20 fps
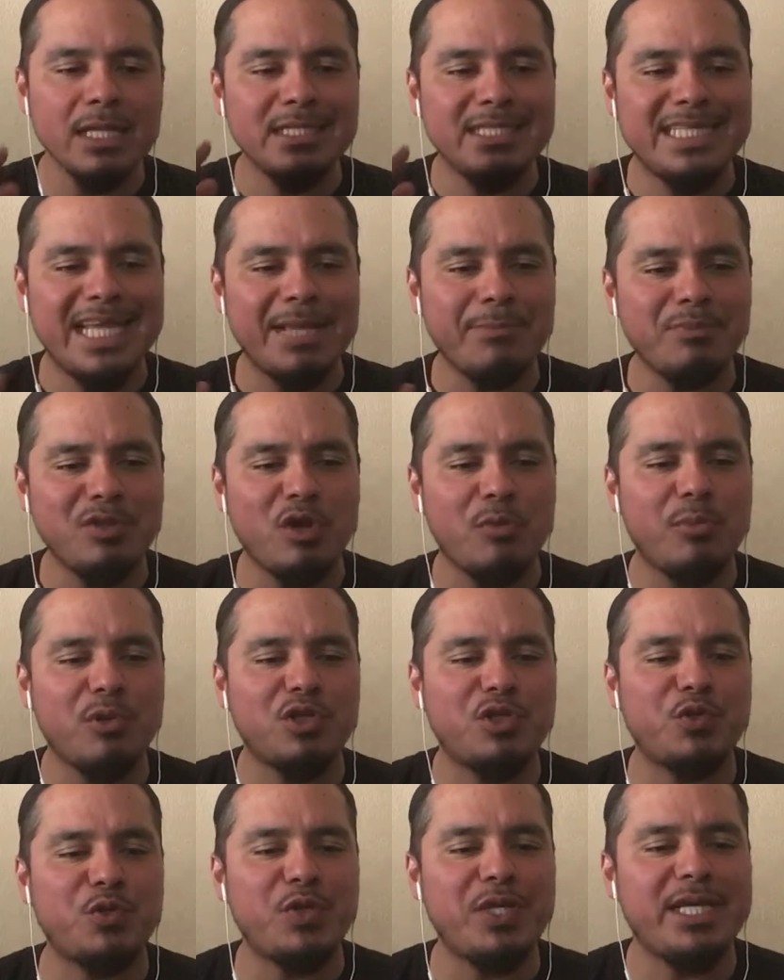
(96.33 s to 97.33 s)
Tip number
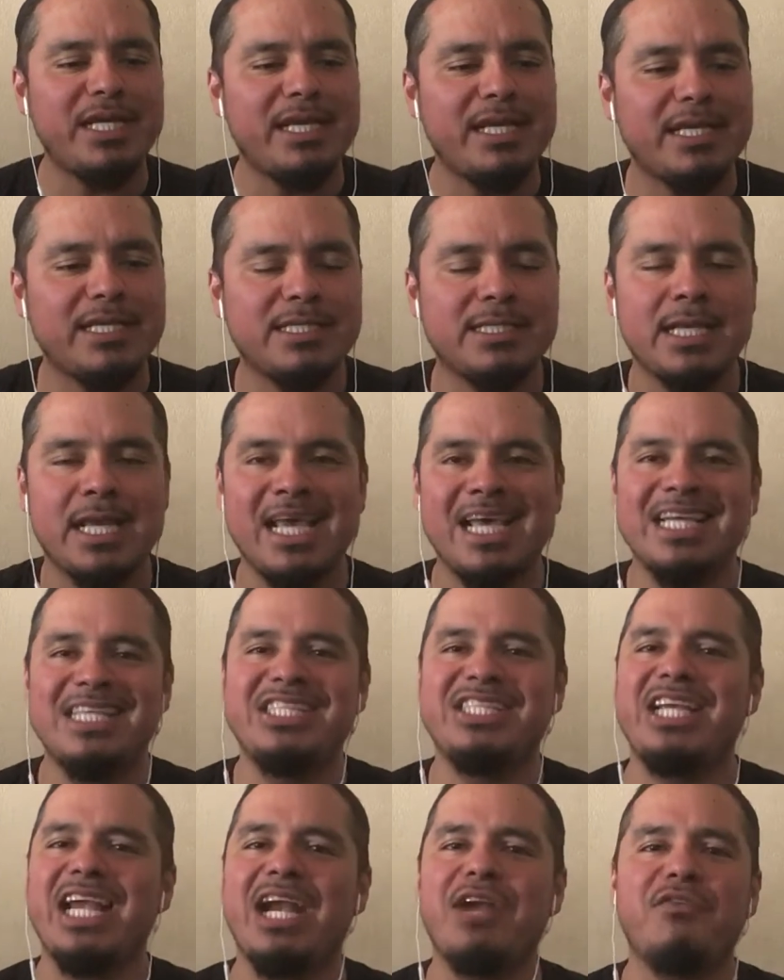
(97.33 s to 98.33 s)
three is
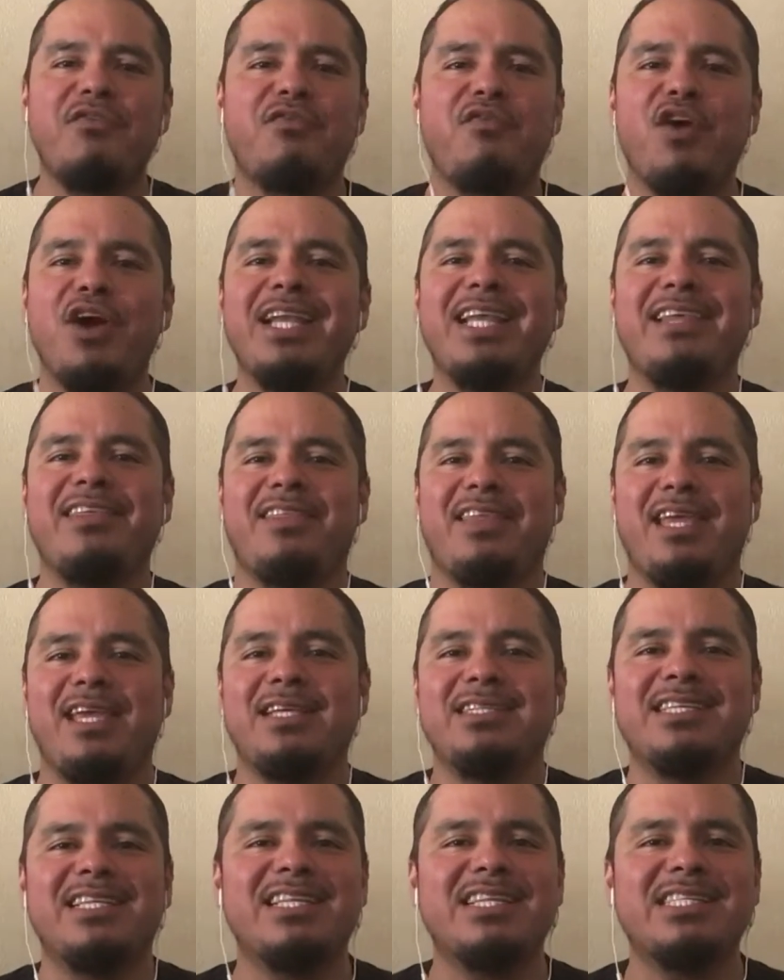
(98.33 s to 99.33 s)
share funny
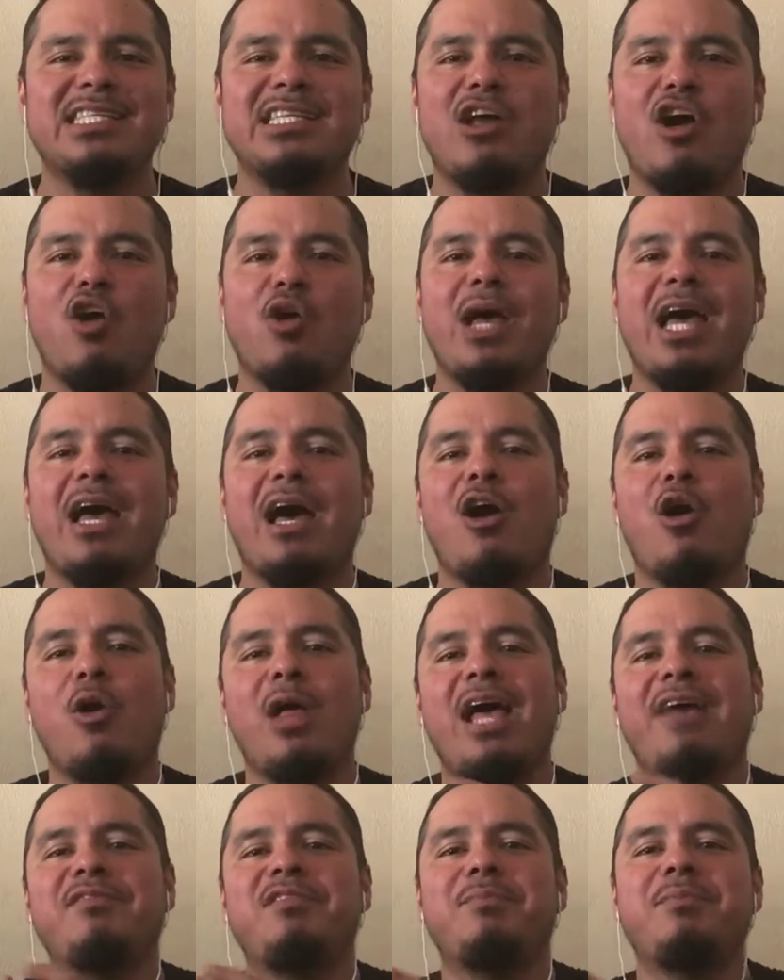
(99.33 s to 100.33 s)
things. It doesn't all
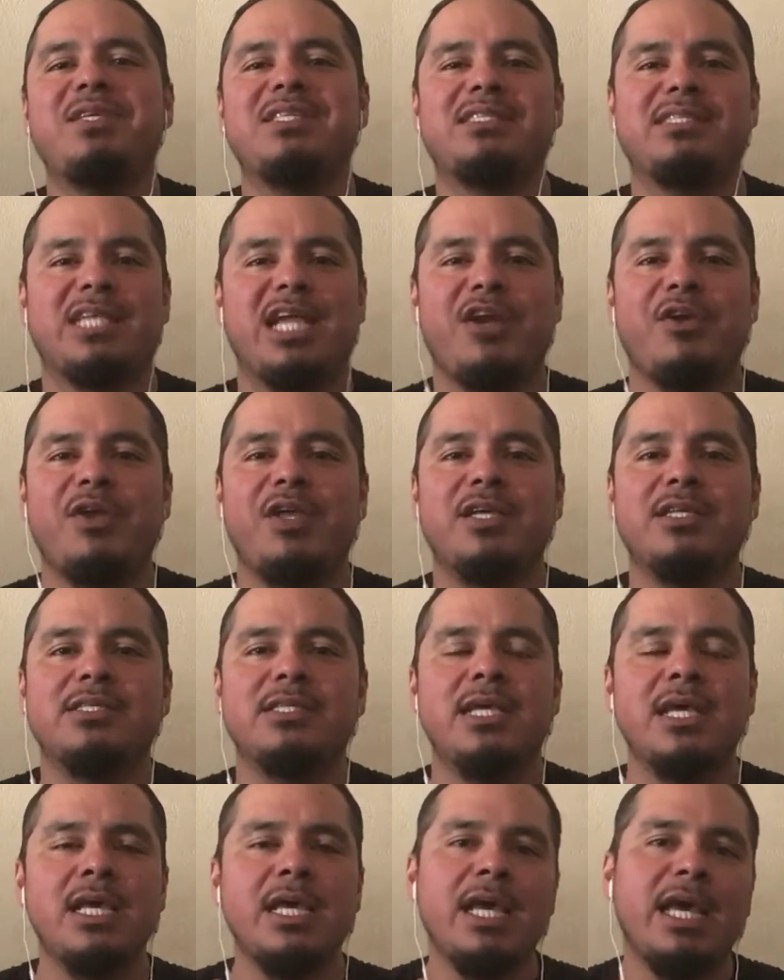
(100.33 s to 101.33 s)
have to be
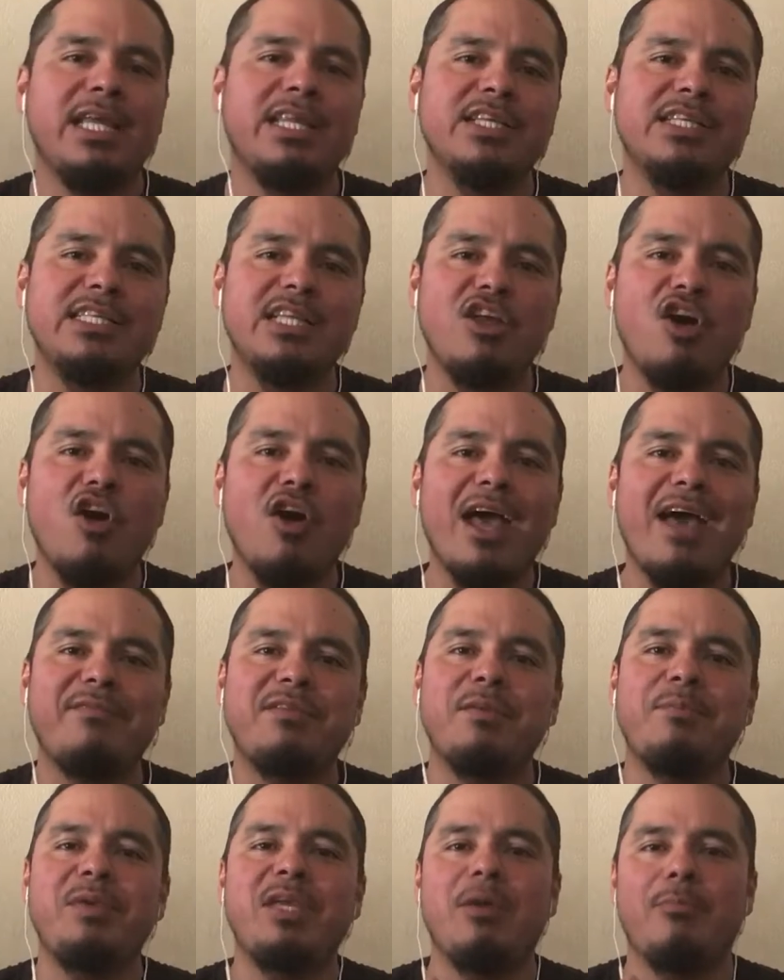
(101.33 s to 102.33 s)
serious. It doesn't all have
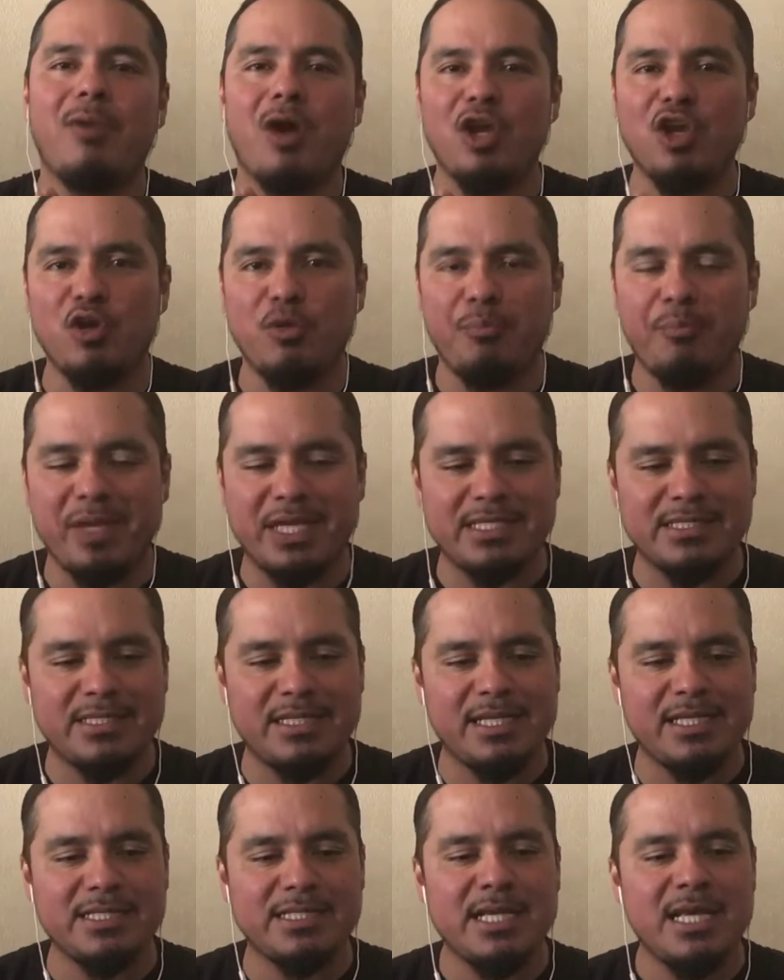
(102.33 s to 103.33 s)
to be about your
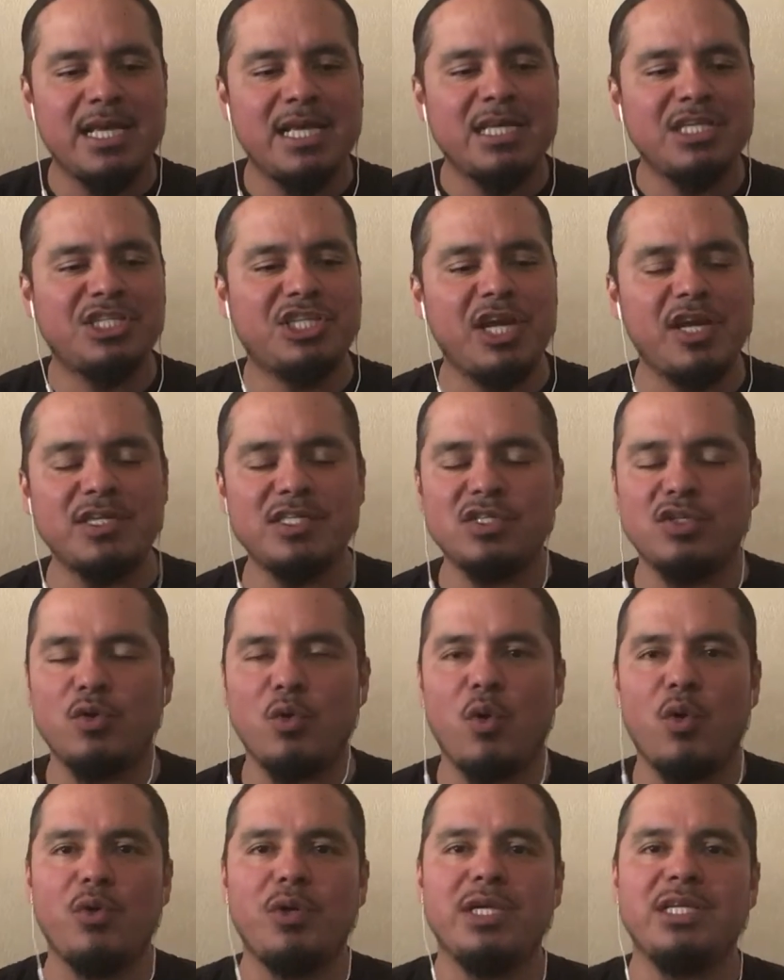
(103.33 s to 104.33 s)
business. Share
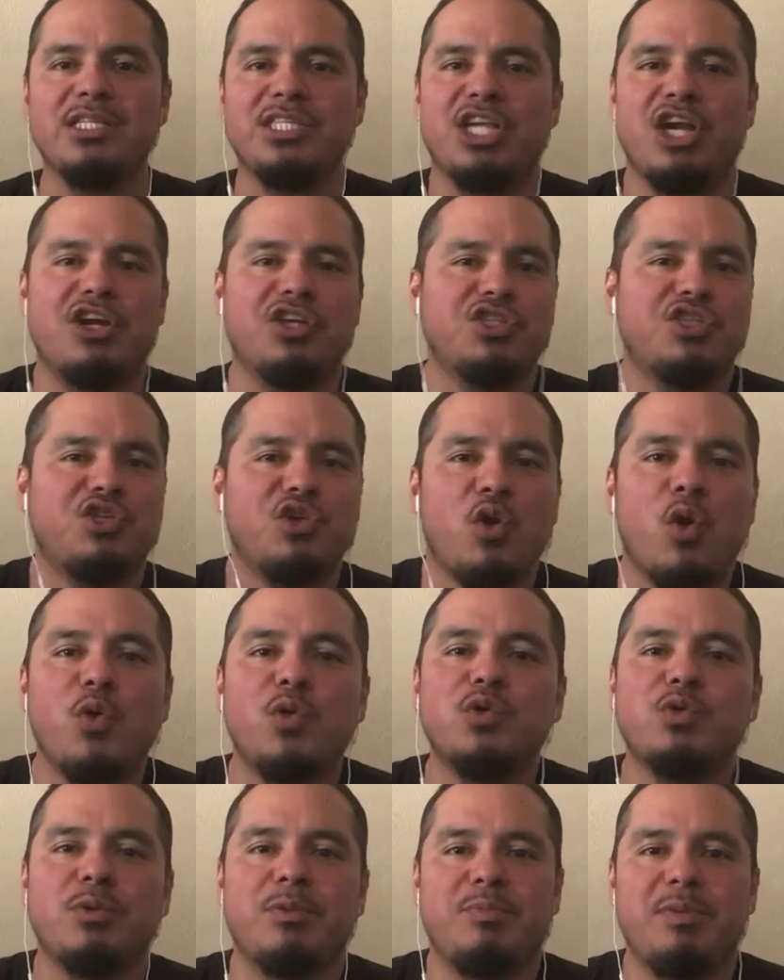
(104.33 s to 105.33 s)
stories, share
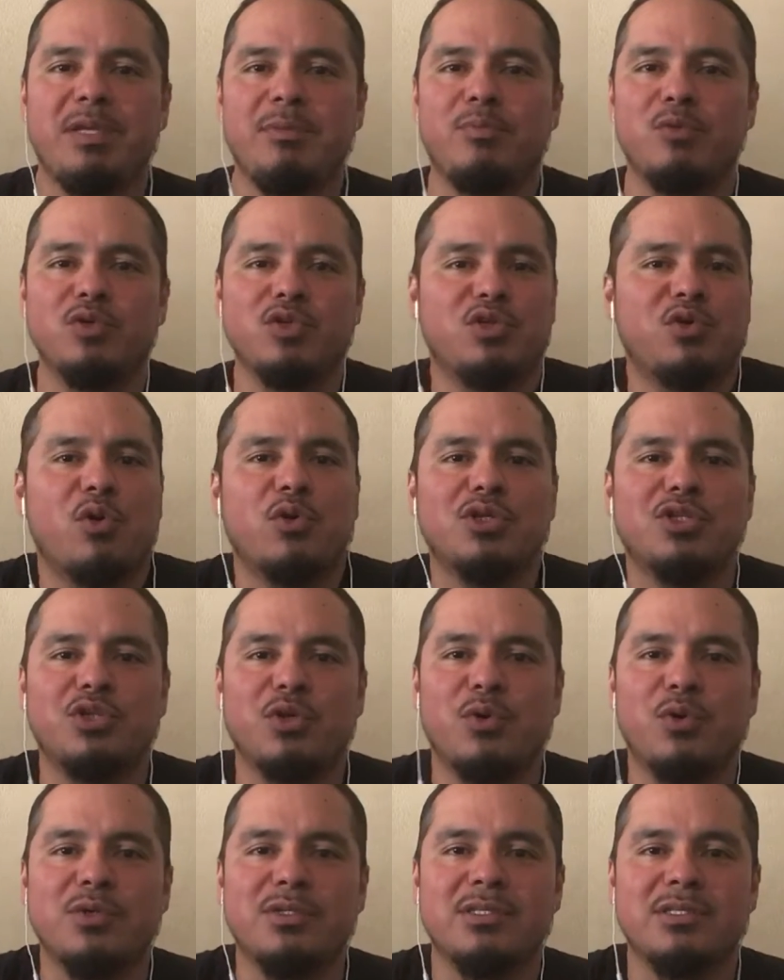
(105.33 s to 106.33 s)
jokes with people, short
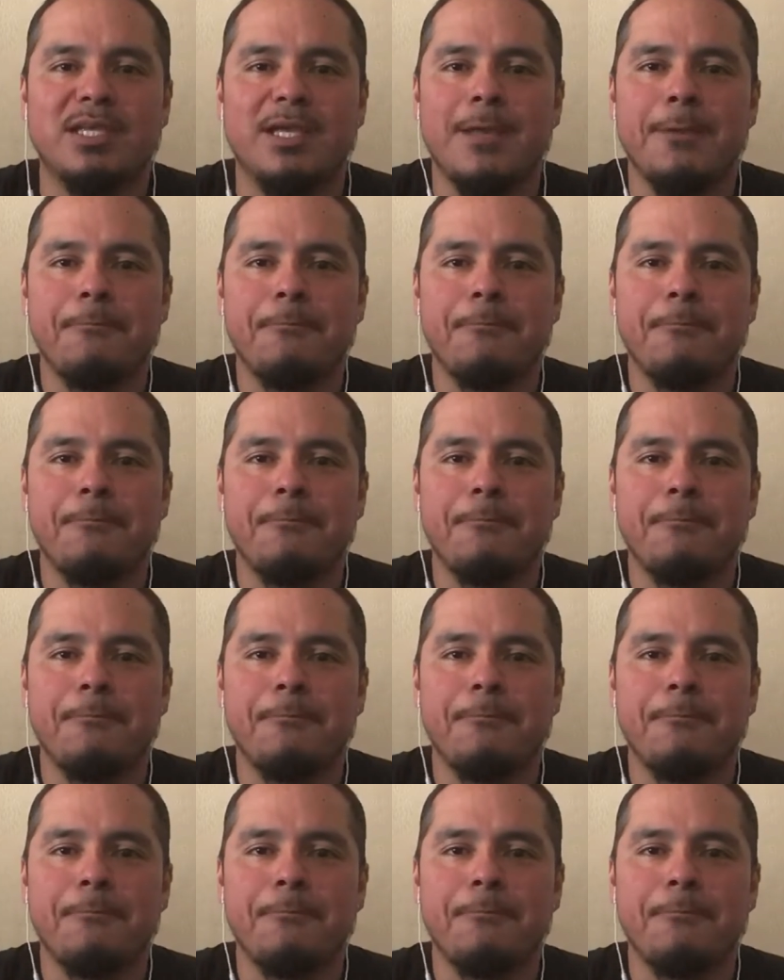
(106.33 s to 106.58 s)
jokes